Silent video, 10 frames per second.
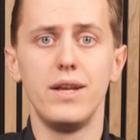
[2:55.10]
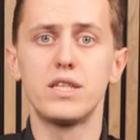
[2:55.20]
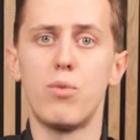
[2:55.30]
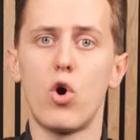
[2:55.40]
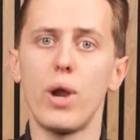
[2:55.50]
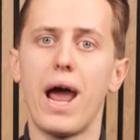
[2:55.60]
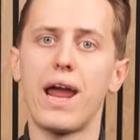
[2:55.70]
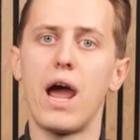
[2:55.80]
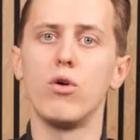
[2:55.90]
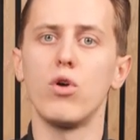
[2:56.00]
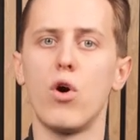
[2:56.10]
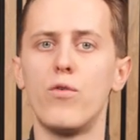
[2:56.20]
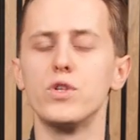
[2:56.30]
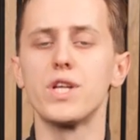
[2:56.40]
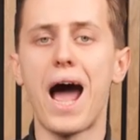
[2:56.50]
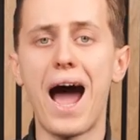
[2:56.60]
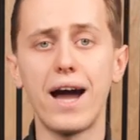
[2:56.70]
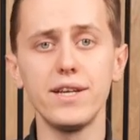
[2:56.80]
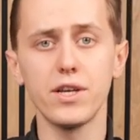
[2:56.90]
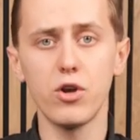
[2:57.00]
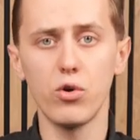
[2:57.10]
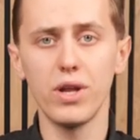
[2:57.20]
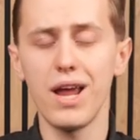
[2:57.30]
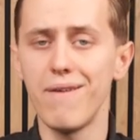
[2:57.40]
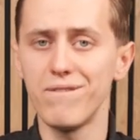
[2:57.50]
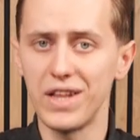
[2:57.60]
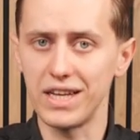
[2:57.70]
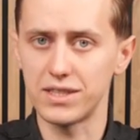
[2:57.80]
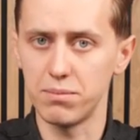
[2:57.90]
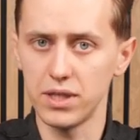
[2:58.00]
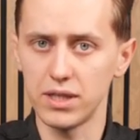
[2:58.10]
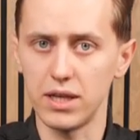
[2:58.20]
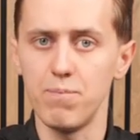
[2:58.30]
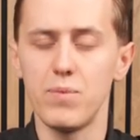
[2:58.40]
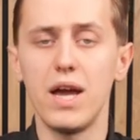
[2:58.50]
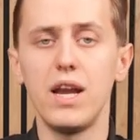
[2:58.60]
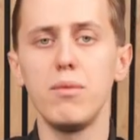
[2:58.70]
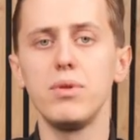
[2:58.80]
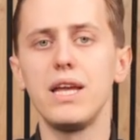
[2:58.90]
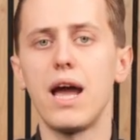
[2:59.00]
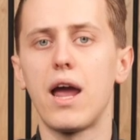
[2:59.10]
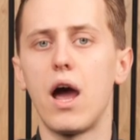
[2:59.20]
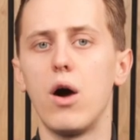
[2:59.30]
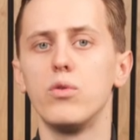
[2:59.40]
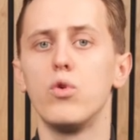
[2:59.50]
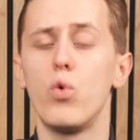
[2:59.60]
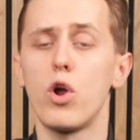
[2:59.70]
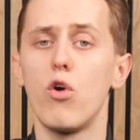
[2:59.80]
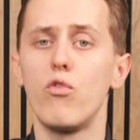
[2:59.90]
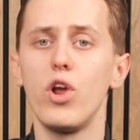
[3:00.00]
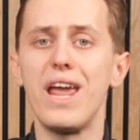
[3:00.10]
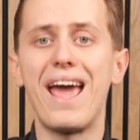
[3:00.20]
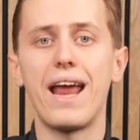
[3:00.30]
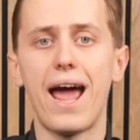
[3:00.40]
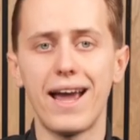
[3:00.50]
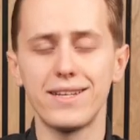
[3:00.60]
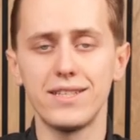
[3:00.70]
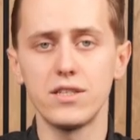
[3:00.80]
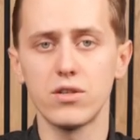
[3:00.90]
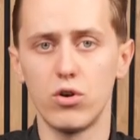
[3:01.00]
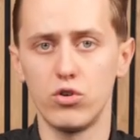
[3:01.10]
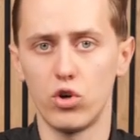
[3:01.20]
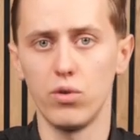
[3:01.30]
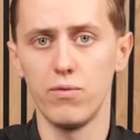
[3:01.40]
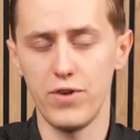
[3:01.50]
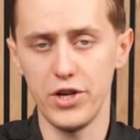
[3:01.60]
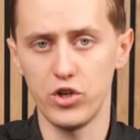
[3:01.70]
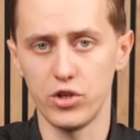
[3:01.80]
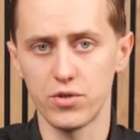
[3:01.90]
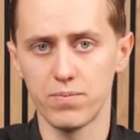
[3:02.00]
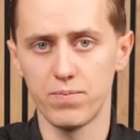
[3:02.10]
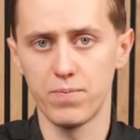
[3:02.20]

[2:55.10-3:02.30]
The Smart account offers high security and flexibility, enabling account recovery and access control features.